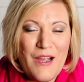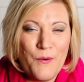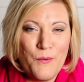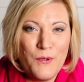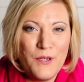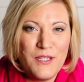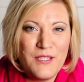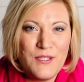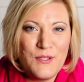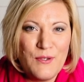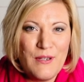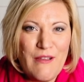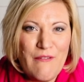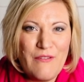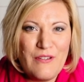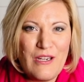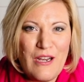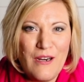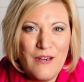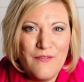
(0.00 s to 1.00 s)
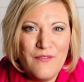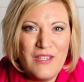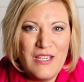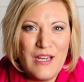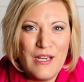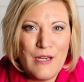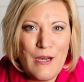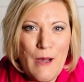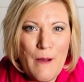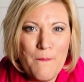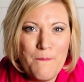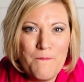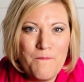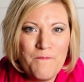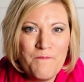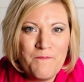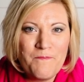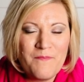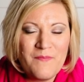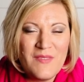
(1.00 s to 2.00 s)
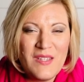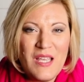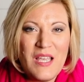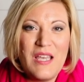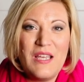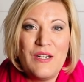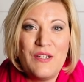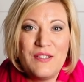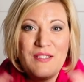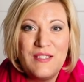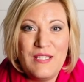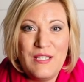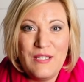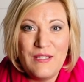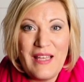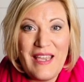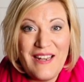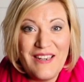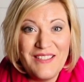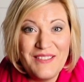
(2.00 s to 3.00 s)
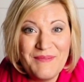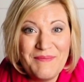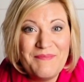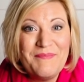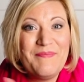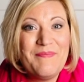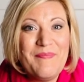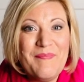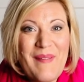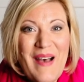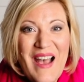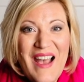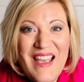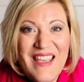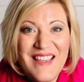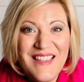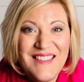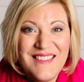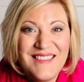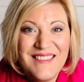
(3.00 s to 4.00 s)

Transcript: @workstoryphotography.com, and I'll see you later. Bye.